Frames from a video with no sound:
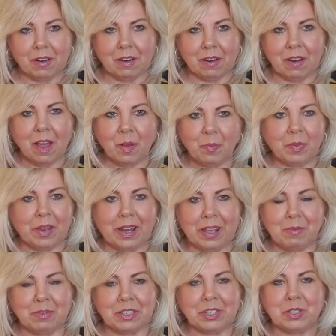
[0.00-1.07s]
not being
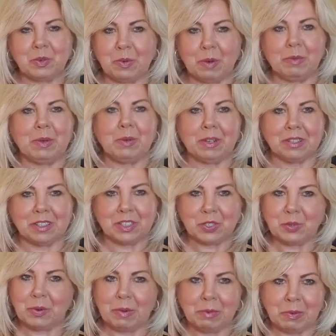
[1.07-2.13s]
able to do what we want to do
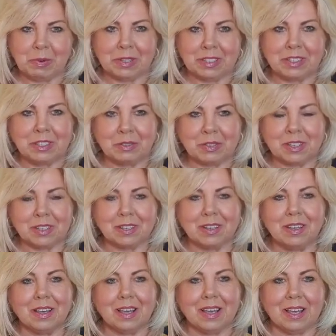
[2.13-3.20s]
when we want to do it.
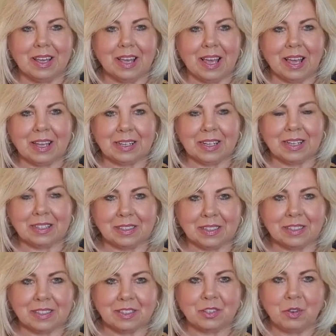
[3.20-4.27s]
And
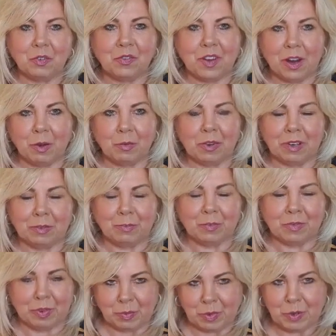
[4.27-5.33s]
it's so far
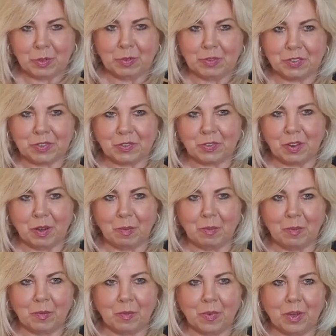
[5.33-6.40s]
removed
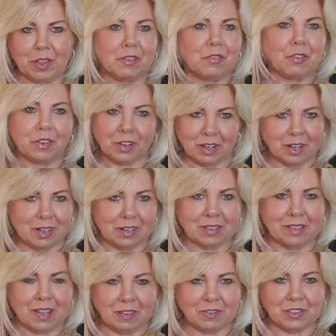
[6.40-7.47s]
from what the
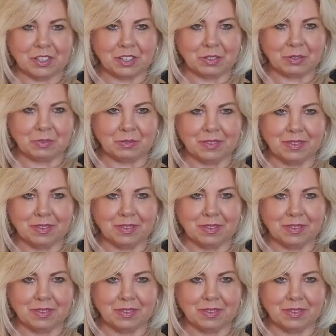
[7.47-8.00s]
frontliners have to do.